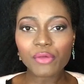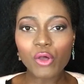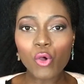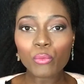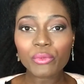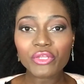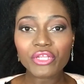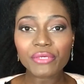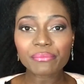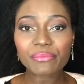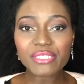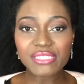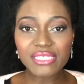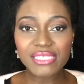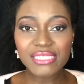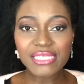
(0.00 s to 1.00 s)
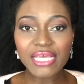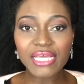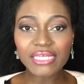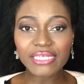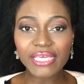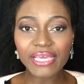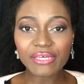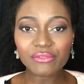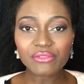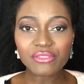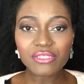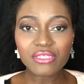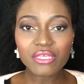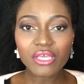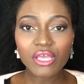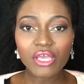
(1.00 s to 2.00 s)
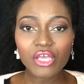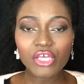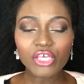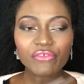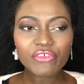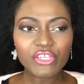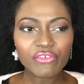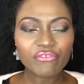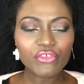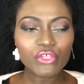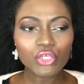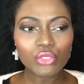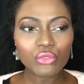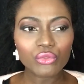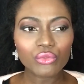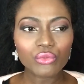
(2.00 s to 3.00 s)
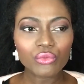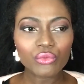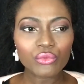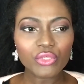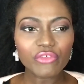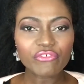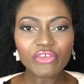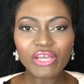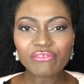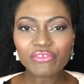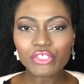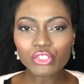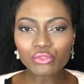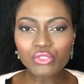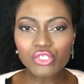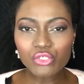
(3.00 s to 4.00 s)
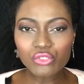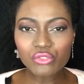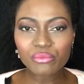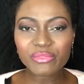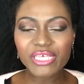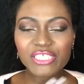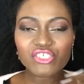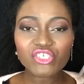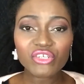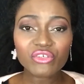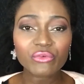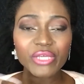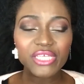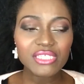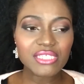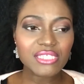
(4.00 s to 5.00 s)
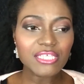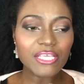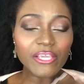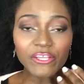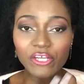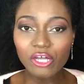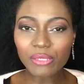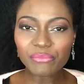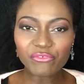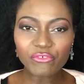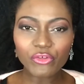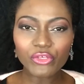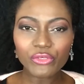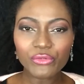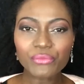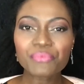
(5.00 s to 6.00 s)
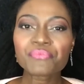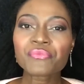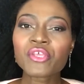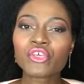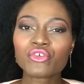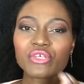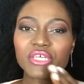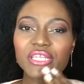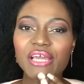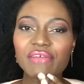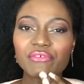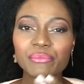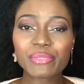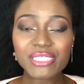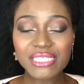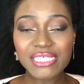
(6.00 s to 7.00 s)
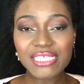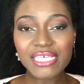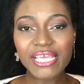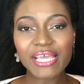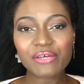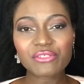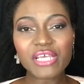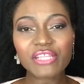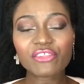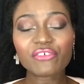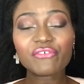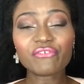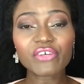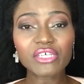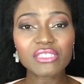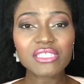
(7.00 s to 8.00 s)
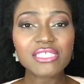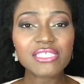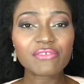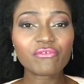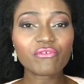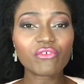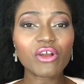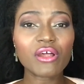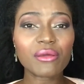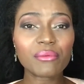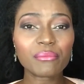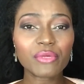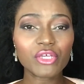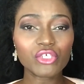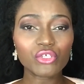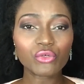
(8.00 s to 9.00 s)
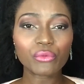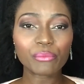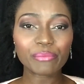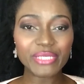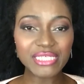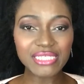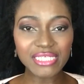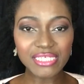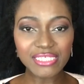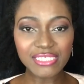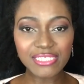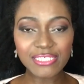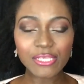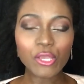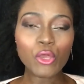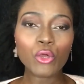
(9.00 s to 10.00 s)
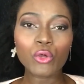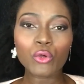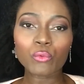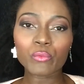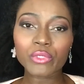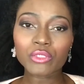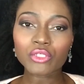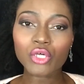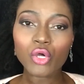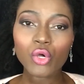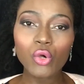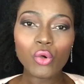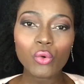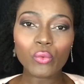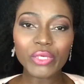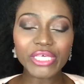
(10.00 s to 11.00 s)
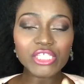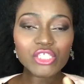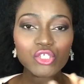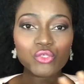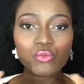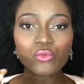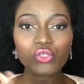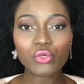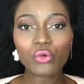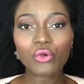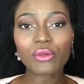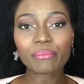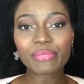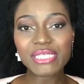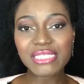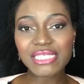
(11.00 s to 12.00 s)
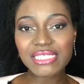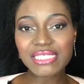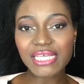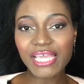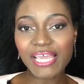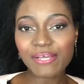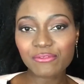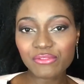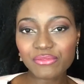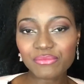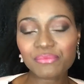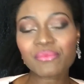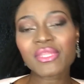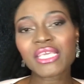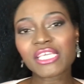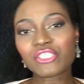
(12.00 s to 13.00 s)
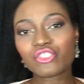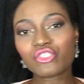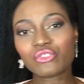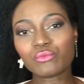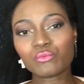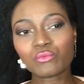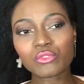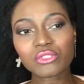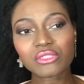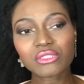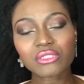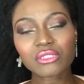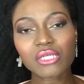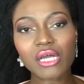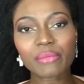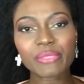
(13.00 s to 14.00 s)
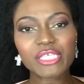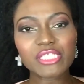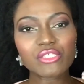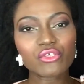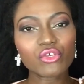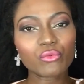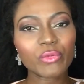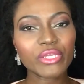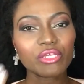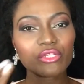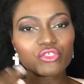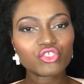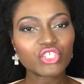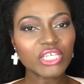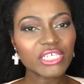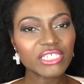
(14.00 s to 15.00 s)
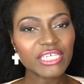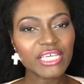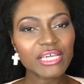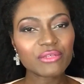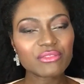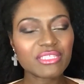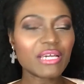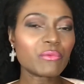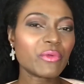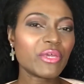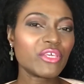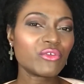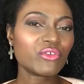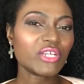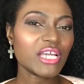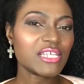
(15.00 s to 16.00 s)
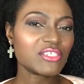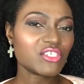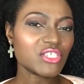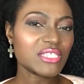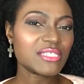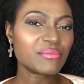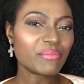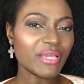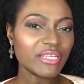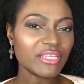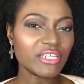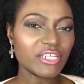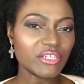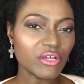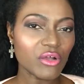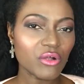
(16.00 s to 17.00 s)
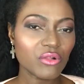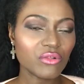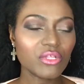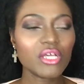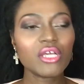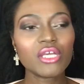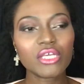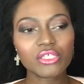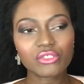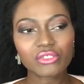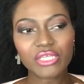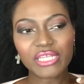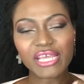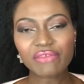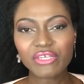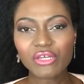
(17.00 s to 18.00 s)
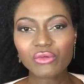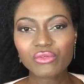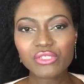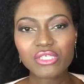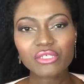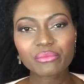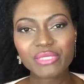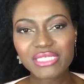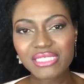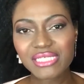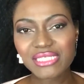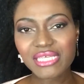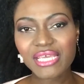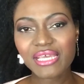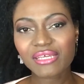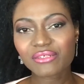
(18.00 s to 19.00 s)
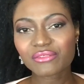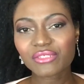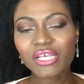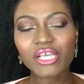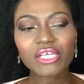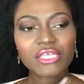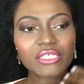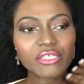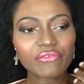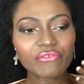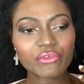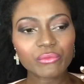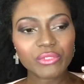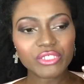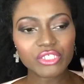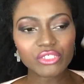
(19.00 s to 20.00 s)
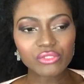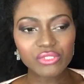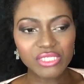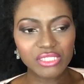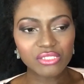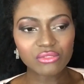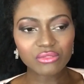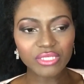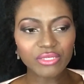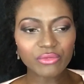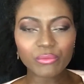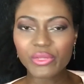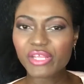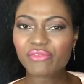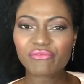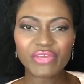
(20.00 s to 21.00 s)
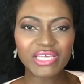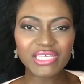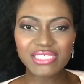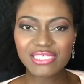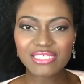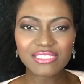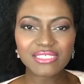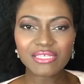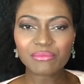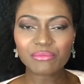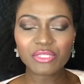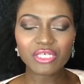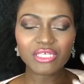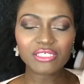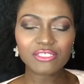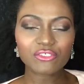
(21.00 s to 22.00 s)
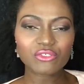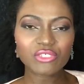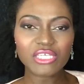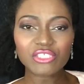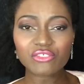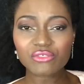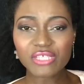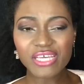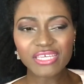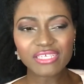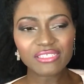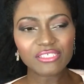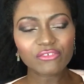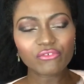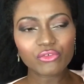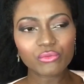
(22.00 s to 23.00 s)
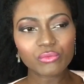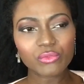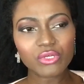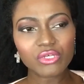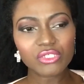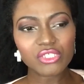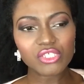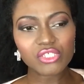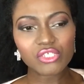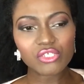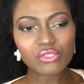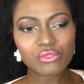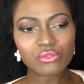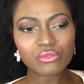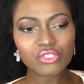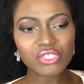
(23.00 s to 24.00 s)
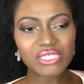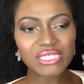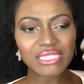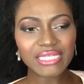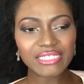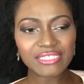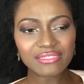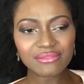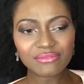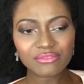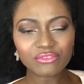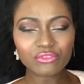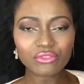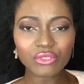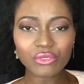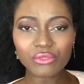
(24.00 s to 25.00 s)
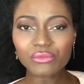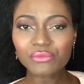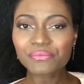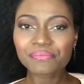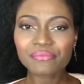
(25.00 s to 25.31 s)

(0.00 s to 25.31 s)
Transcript: open a business account. Even if you if you have a YouTube that generates income for you, you can have a business account and the funds from your business will go into your business account. It wouldn't come into your regular checking account. That way you're not just spending it all. You can have it go into your business account if you want to use it to like reinvest in something you can do that if you want to just let it grow